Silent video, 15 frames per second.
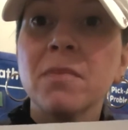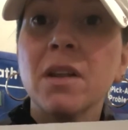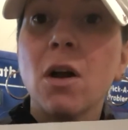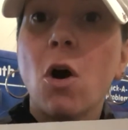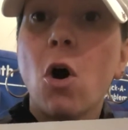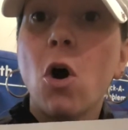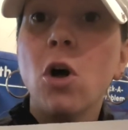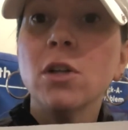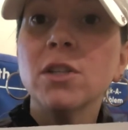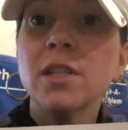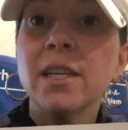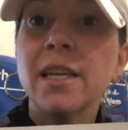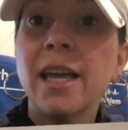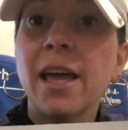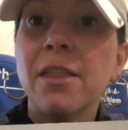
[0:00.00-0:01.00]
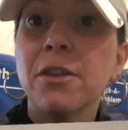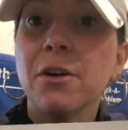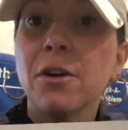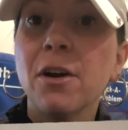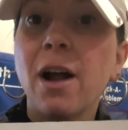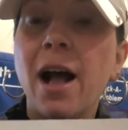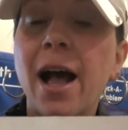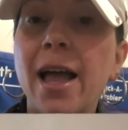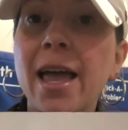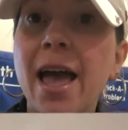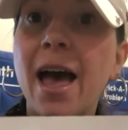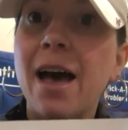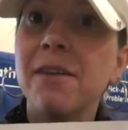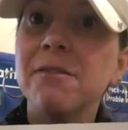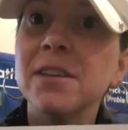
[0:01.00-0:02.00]
I
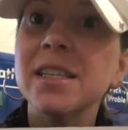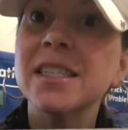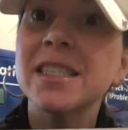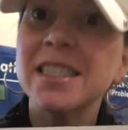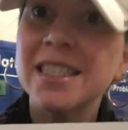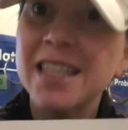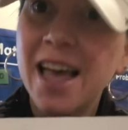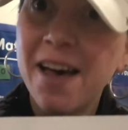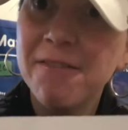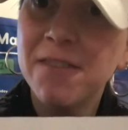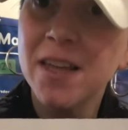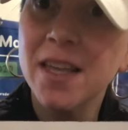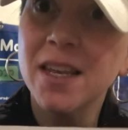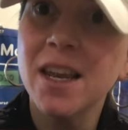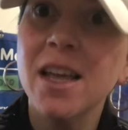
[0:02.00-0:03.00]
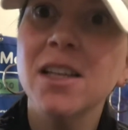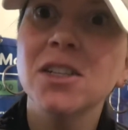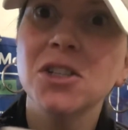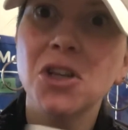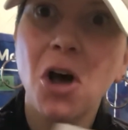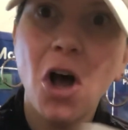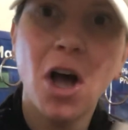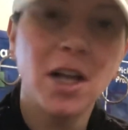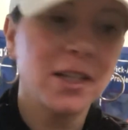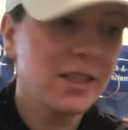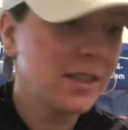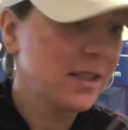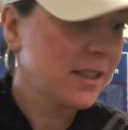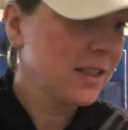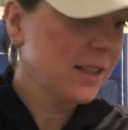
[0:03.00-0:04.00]
have 7
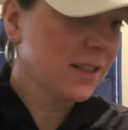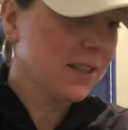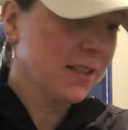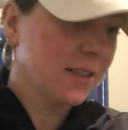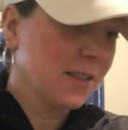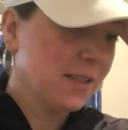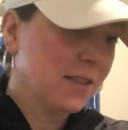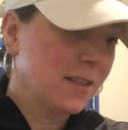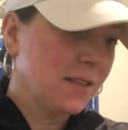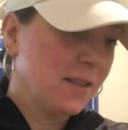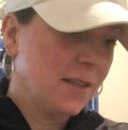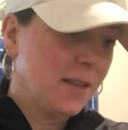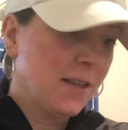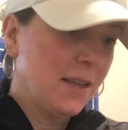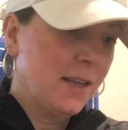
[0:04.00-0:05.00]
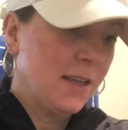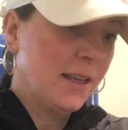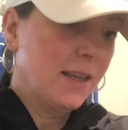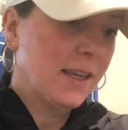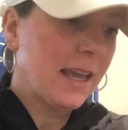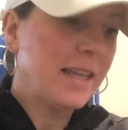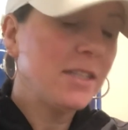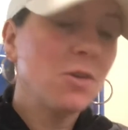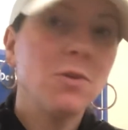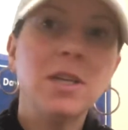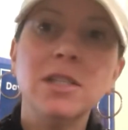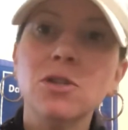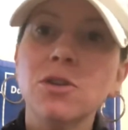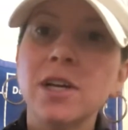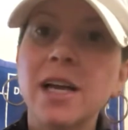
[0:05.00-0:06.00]
dots. Okay, so
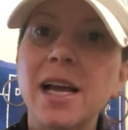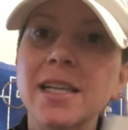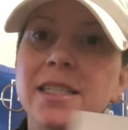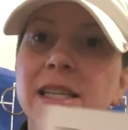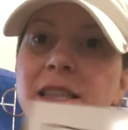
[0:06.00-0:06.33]
these are the kinds of